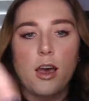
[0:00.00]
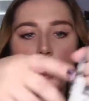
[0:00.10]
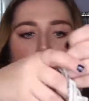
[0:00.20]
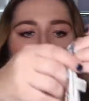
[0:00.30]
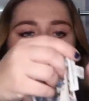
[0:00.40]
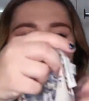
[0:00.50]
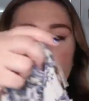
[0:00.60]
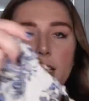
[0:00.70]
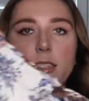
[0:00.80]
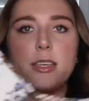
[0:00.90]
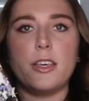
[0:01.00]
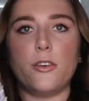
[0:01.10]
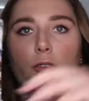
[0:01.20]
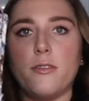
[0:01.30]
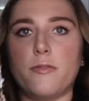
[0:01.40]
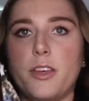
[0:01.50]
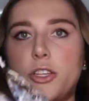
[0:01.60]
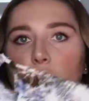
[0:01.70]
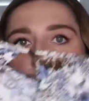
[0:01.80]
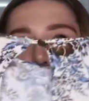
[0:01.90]
Has a nice keyhole
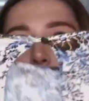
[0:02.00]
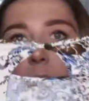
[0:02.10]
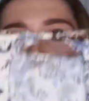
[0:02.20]
feature in the